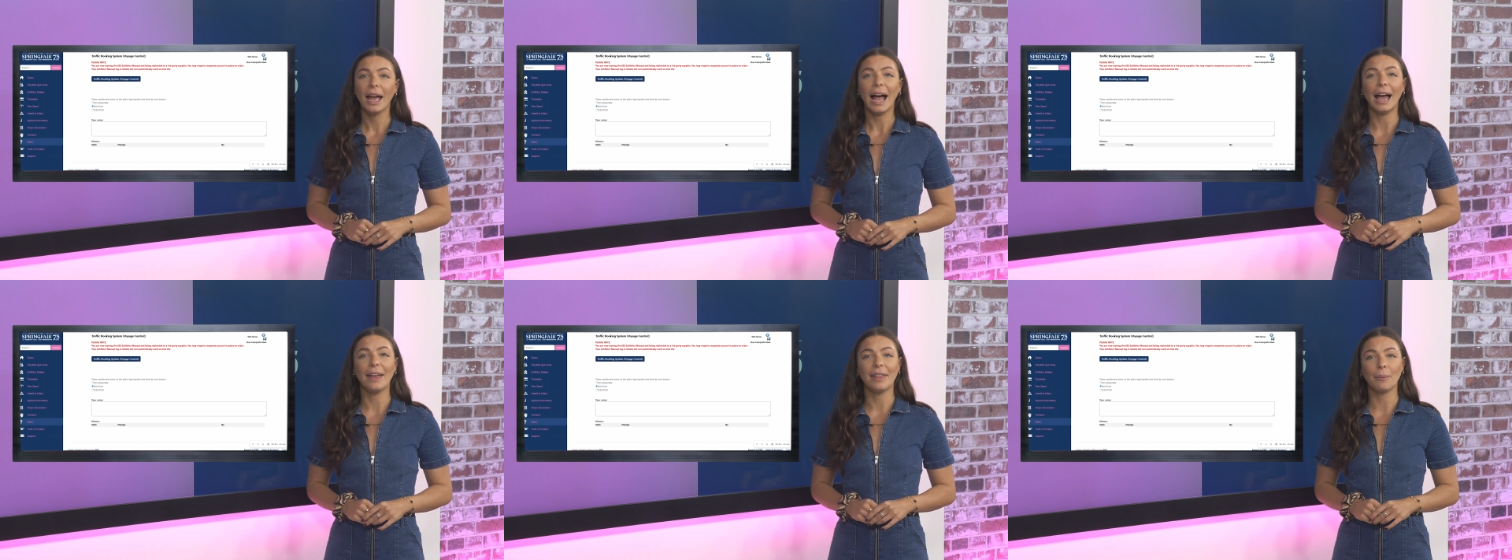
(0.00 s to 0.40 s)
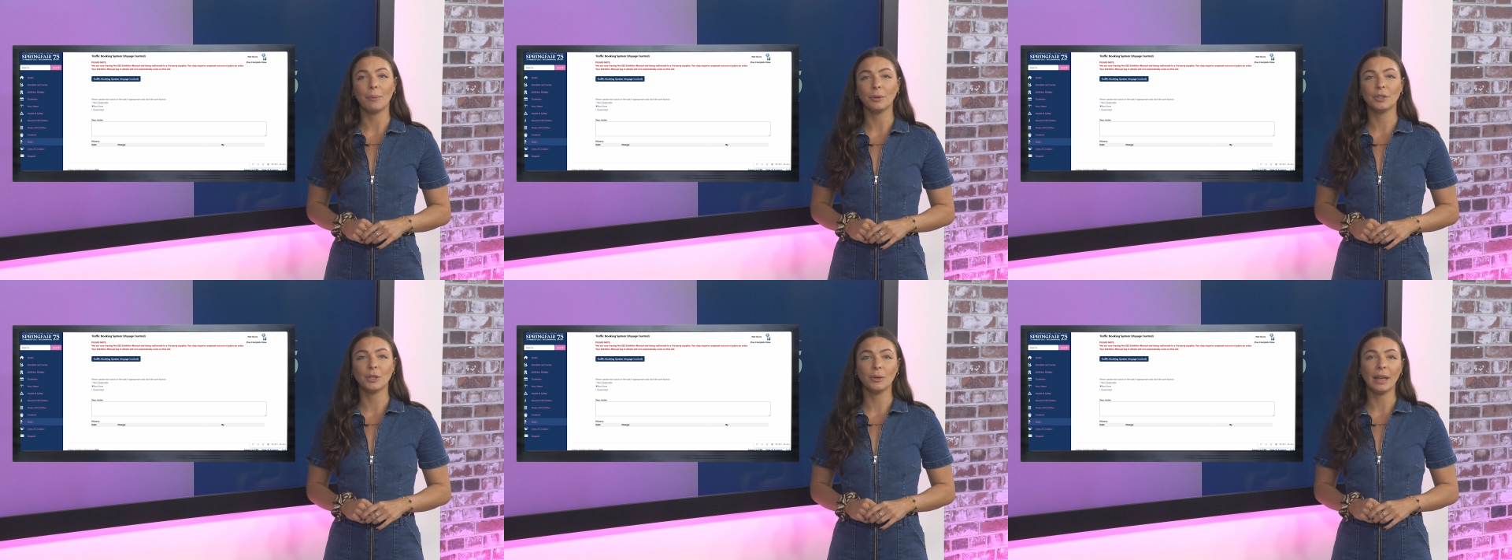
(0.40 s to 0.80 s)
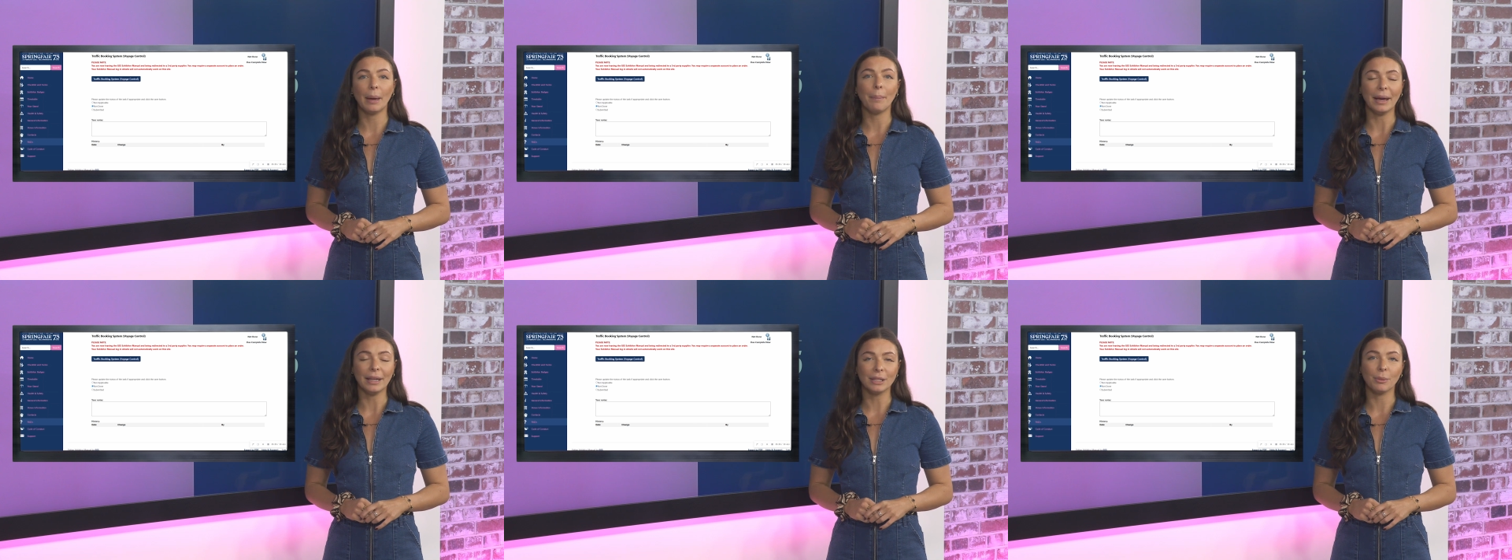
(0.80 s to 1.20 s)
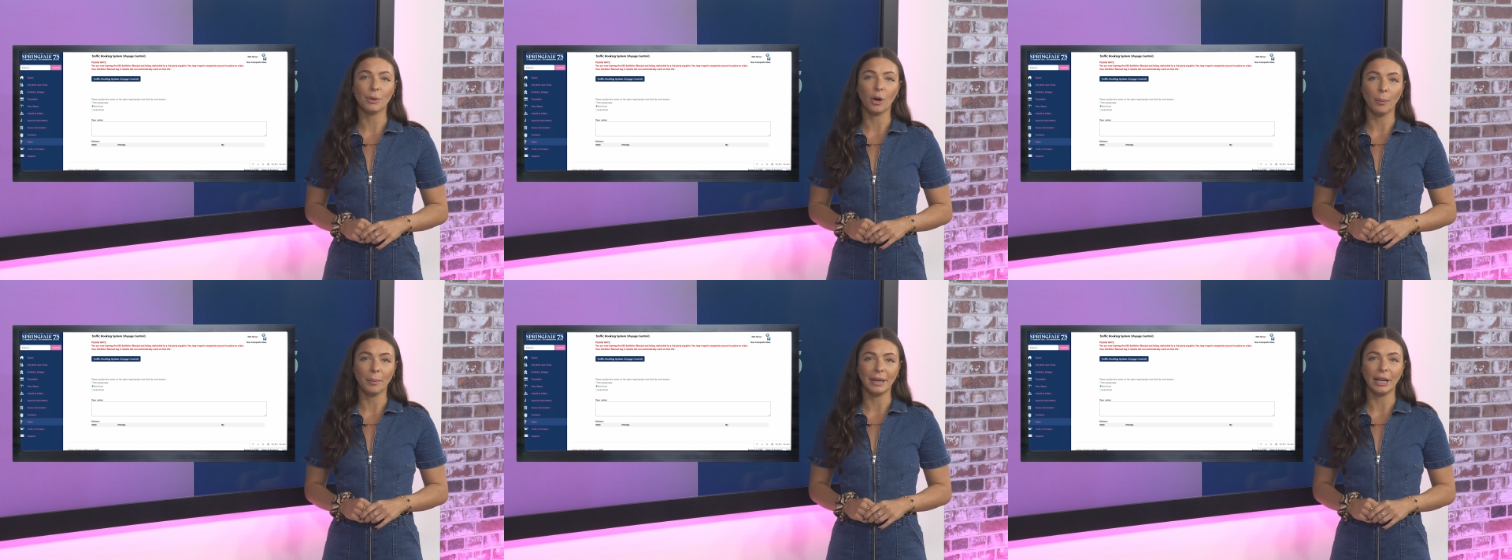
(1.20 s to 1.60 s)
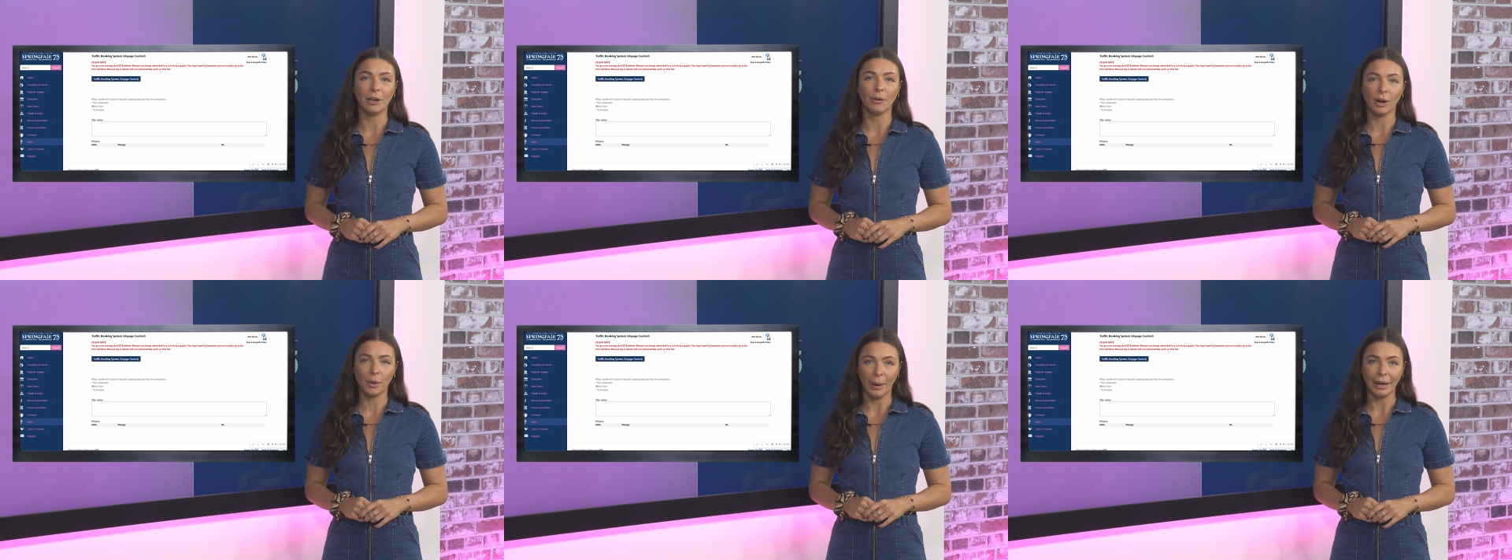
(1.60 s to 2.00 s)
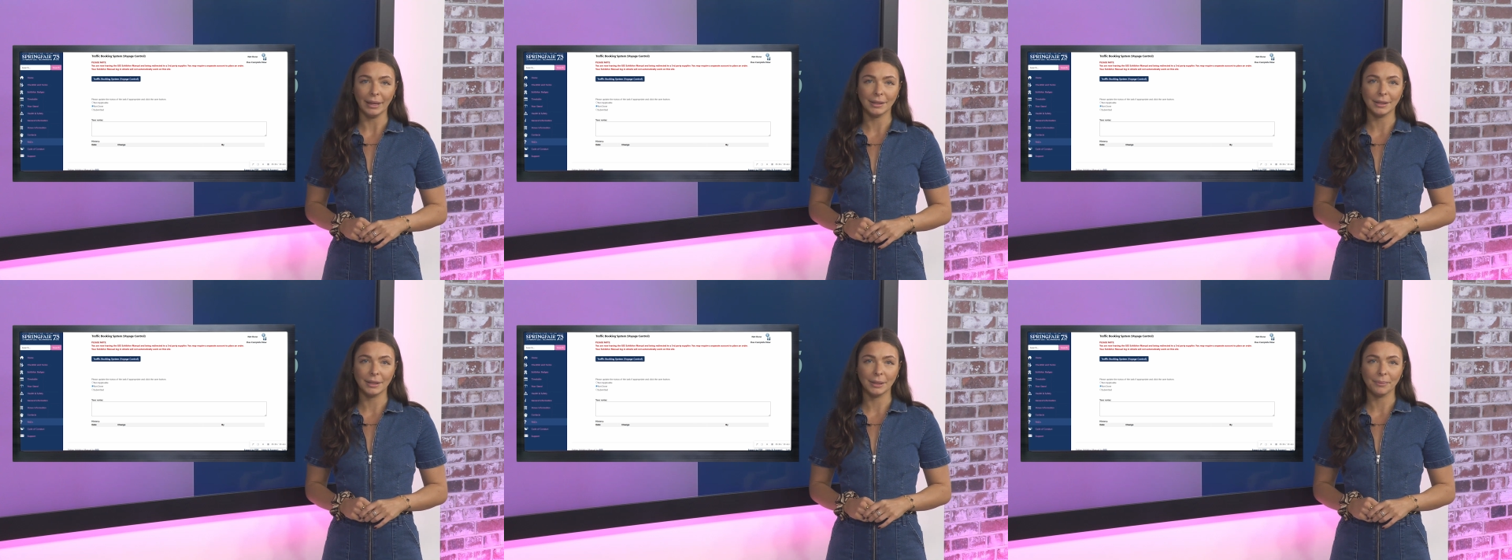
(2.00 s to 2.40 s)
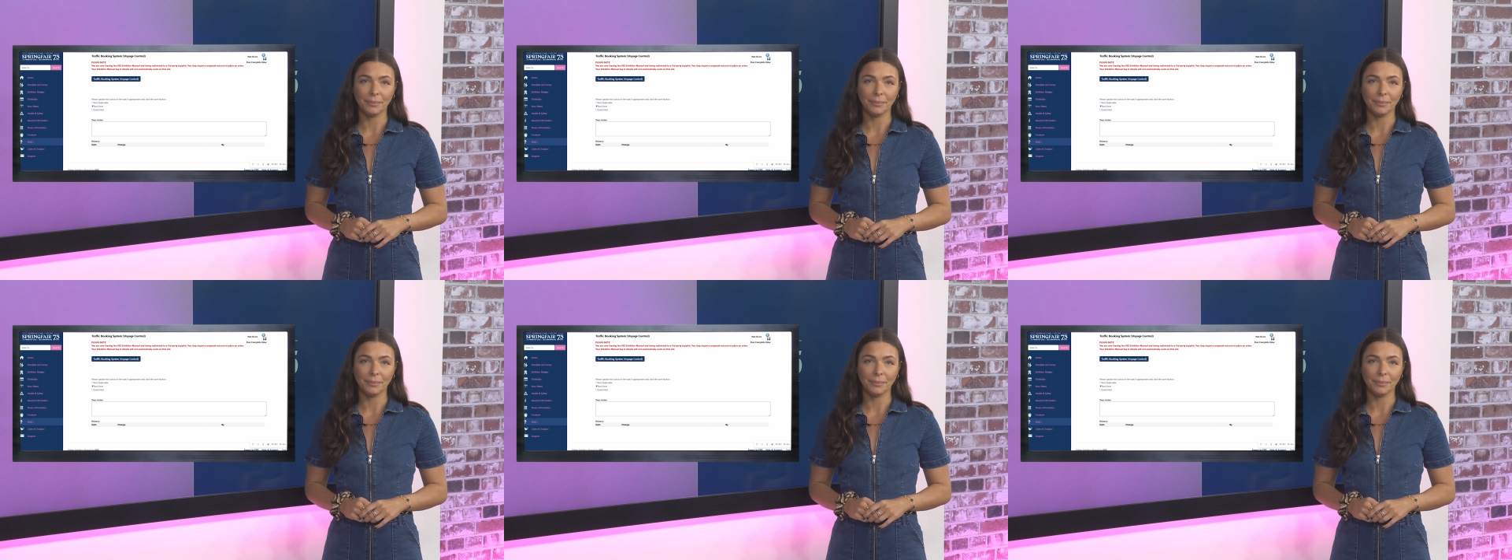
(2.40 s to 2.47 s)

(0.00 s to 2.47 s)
and they will do their best to accommodate your request.